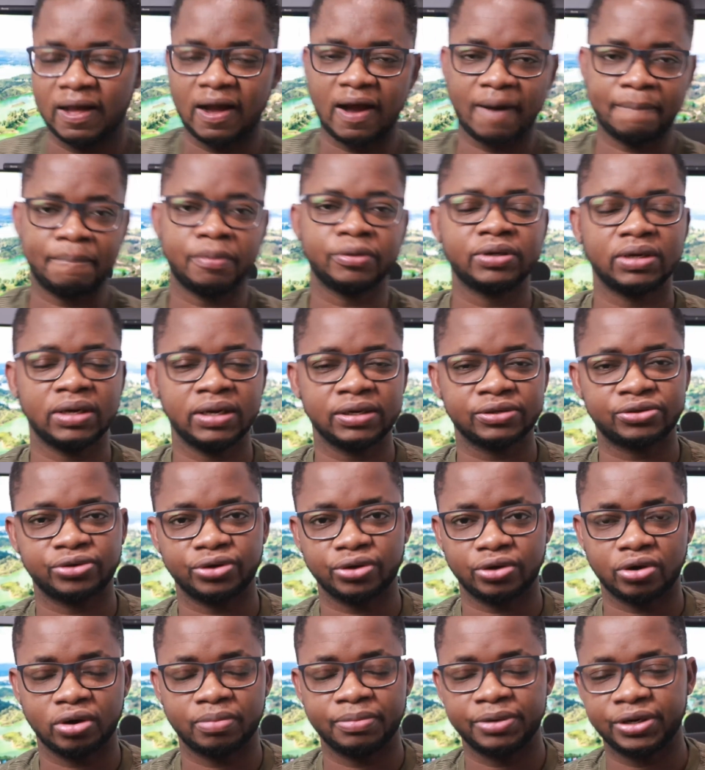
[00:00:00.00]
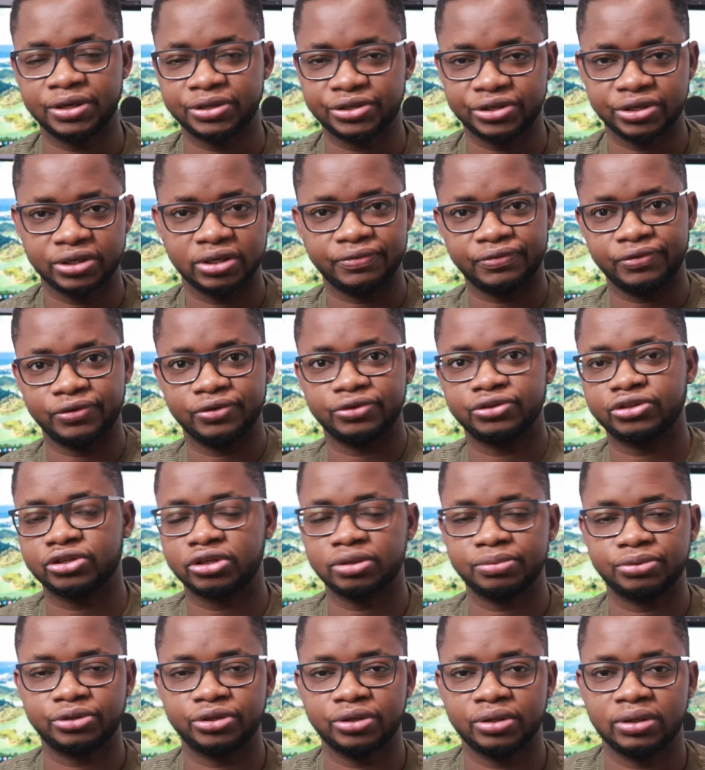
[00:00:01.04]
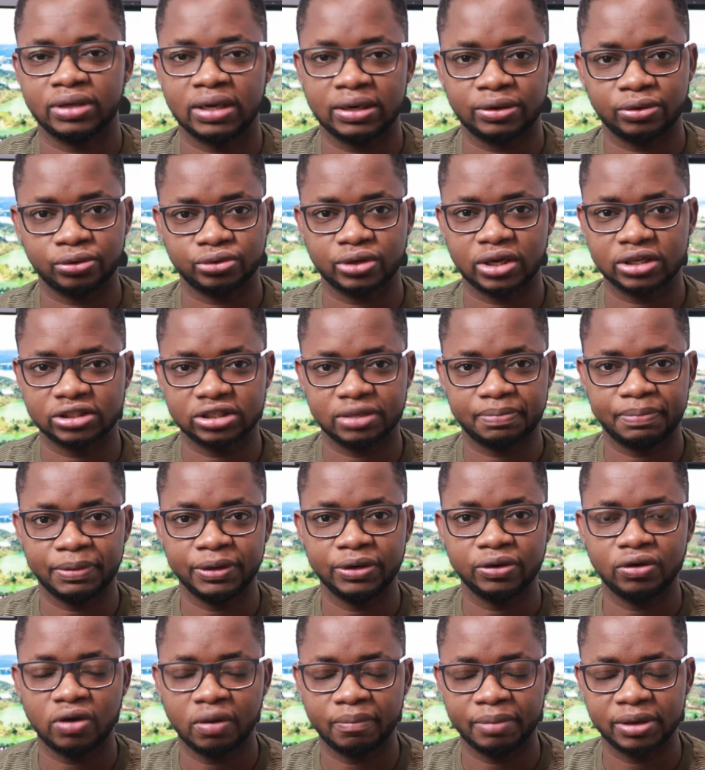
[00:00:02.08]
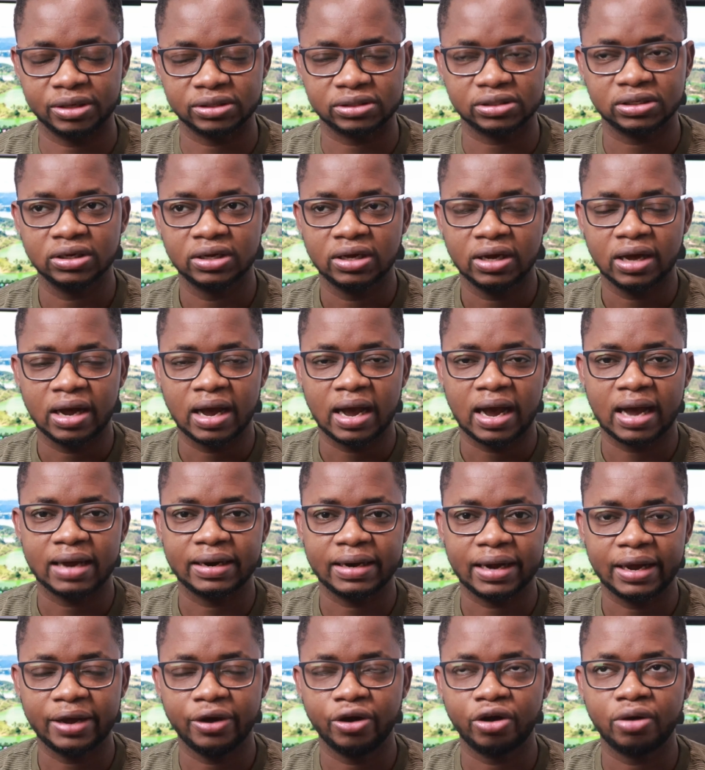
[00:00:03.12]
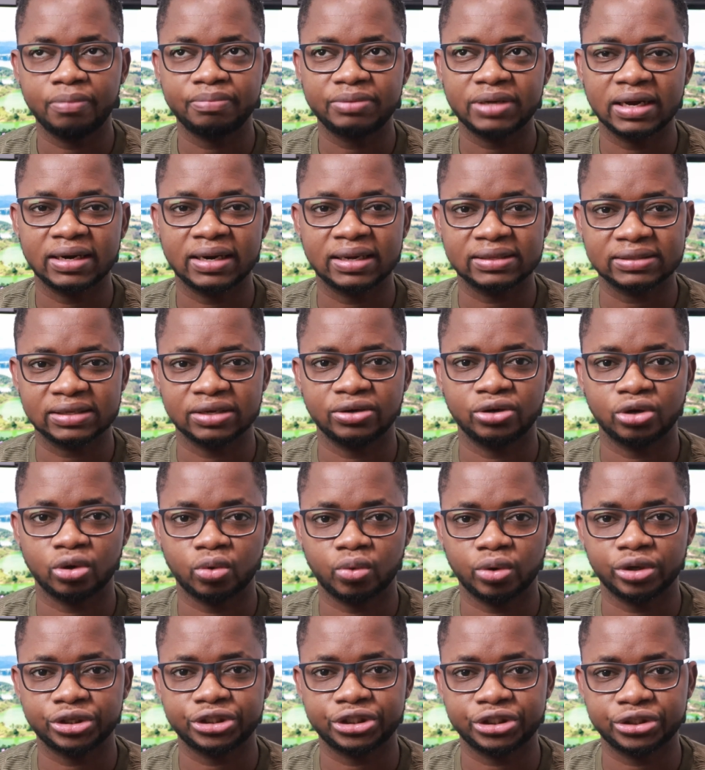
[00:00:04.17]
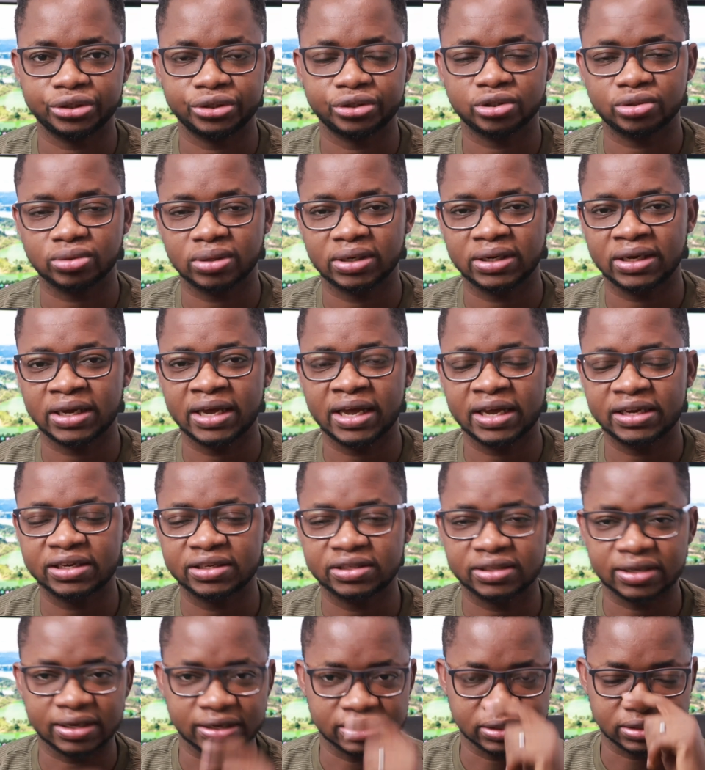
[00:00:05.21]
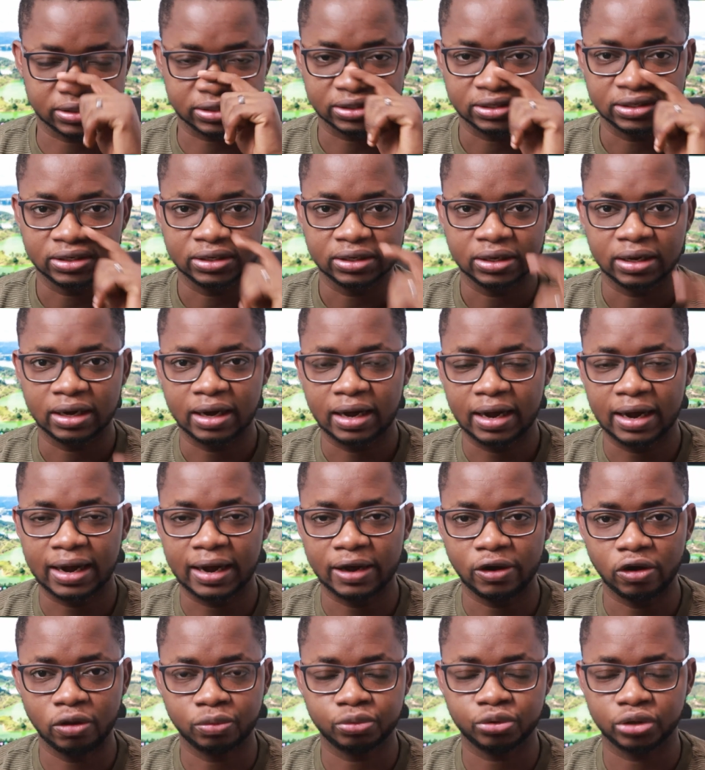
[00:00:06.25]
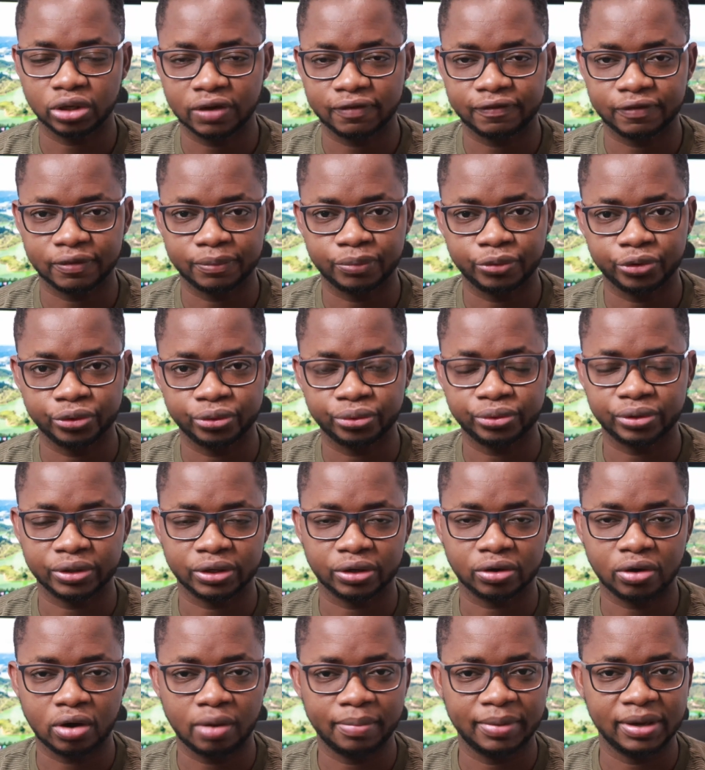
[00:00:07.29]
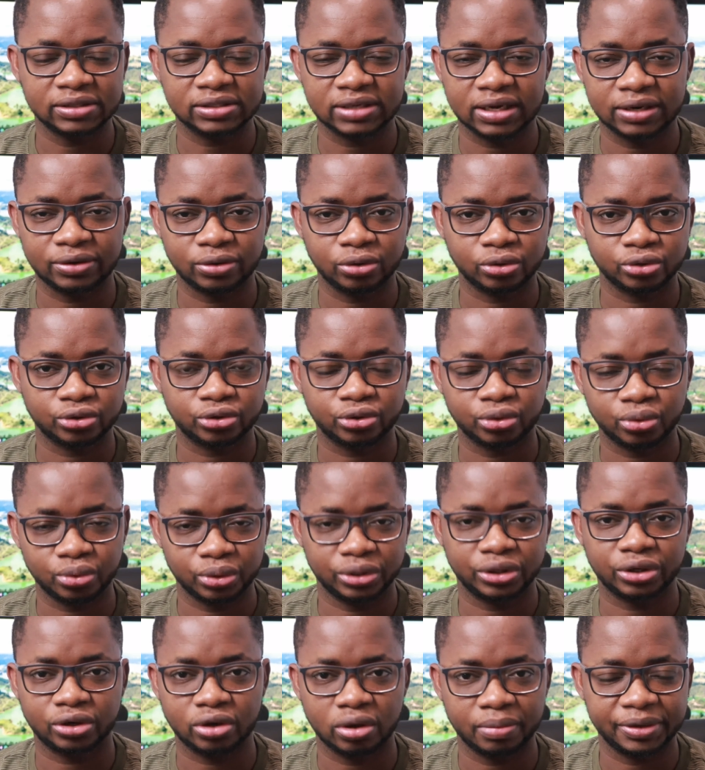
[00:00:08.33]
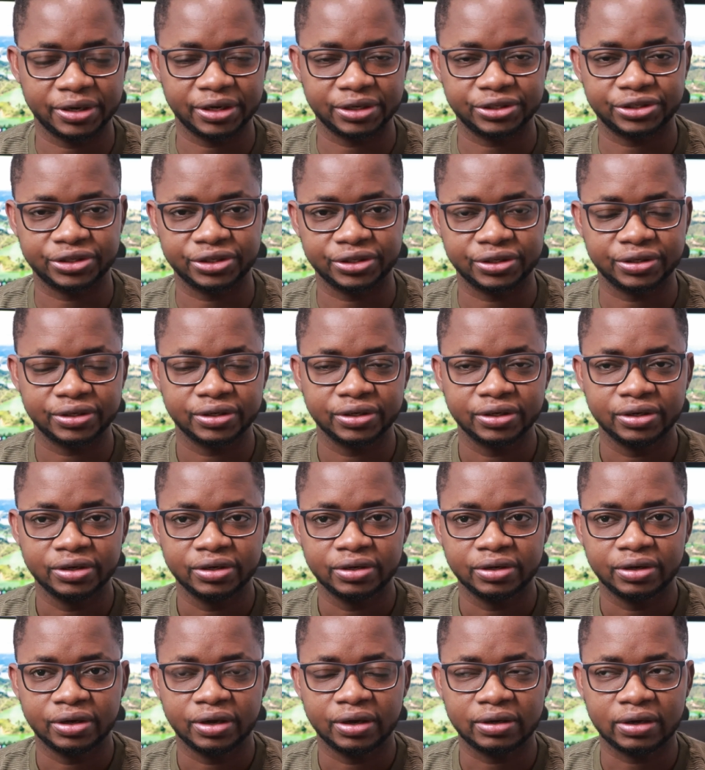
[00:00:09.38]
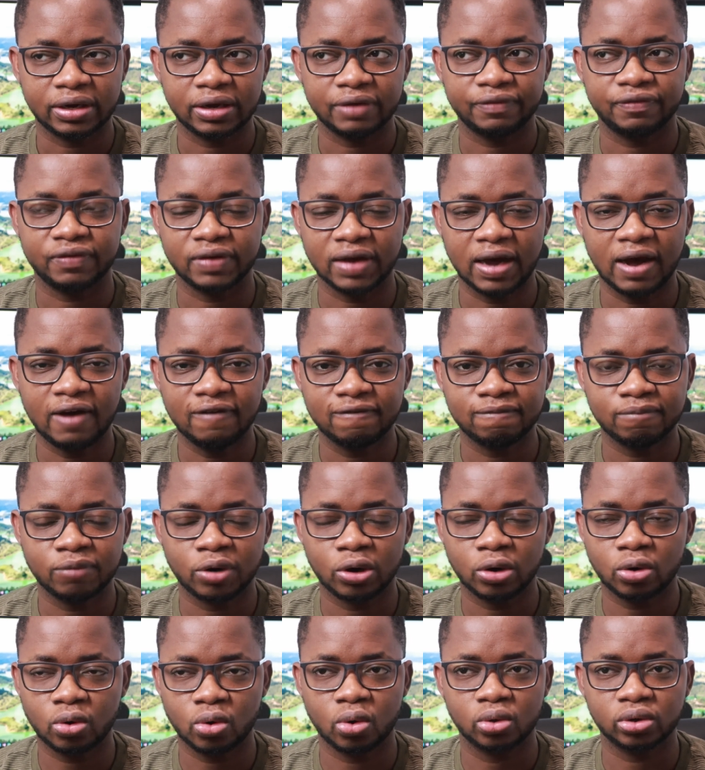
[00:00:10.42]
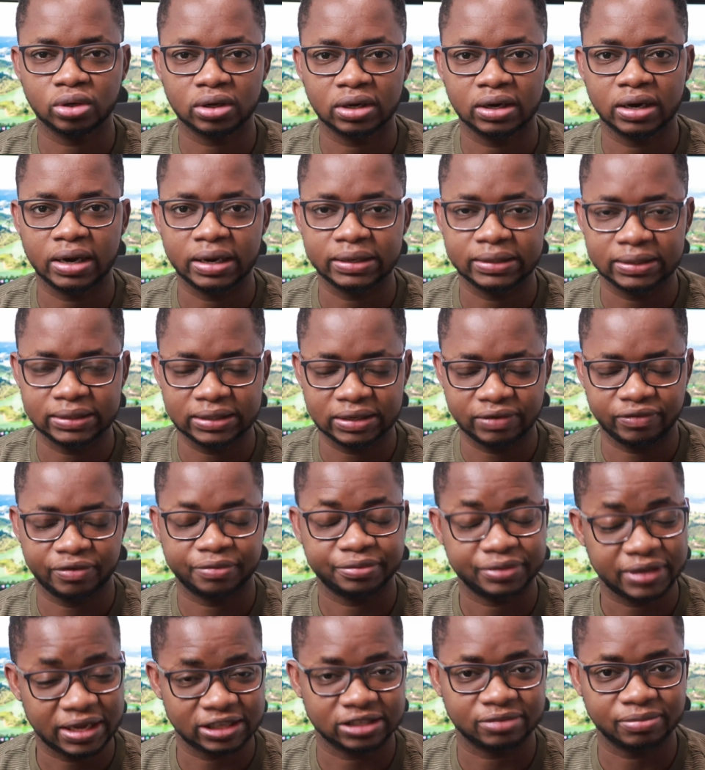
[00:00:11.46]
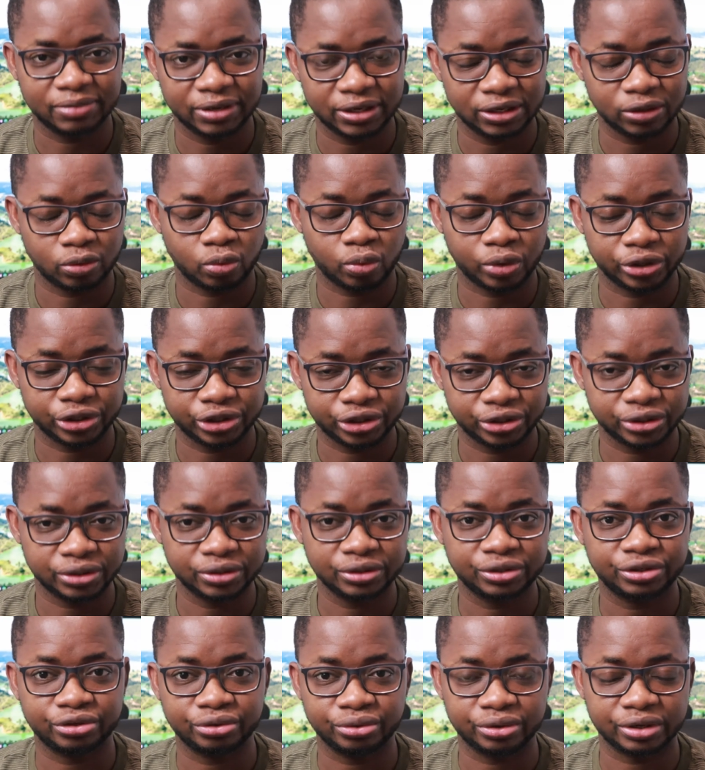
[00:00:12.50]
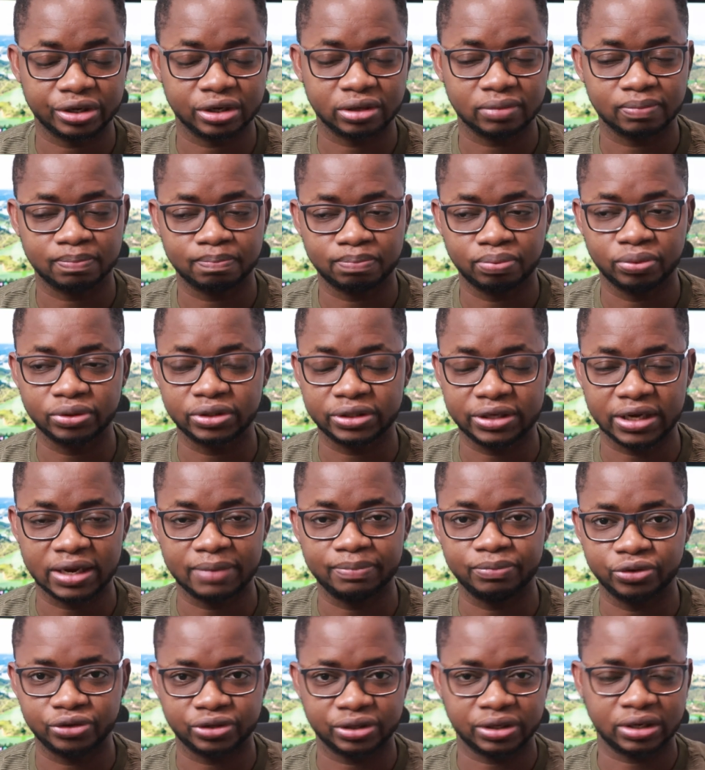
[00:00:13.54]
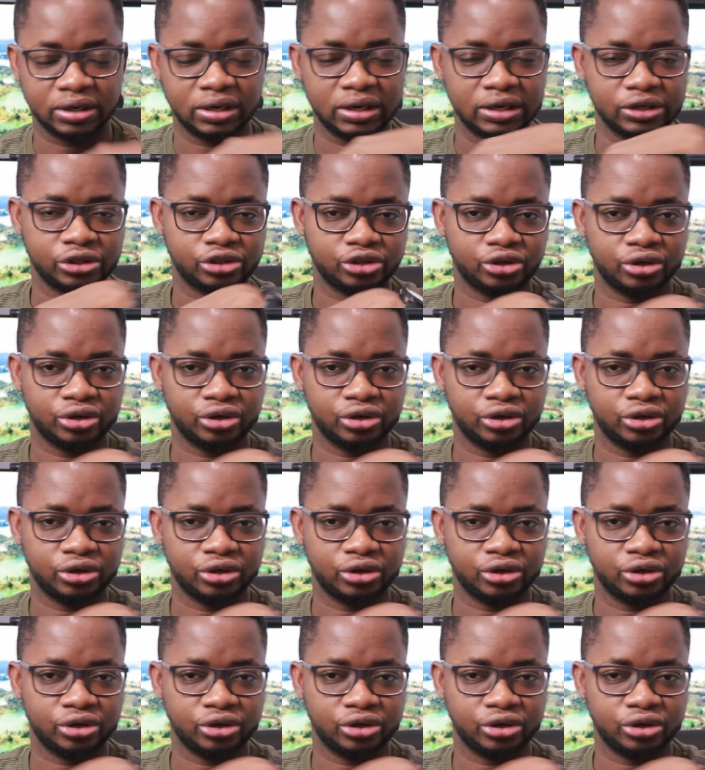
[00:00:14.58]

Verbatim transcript: I'll put a link to the community in the video description and also as a pinned comment. And I hope that answered the question to an extent. I hope to hear from you in the comments and also in the community. Now, if you have more code, cloud and DevOps Ask Community questions, you can put them using the link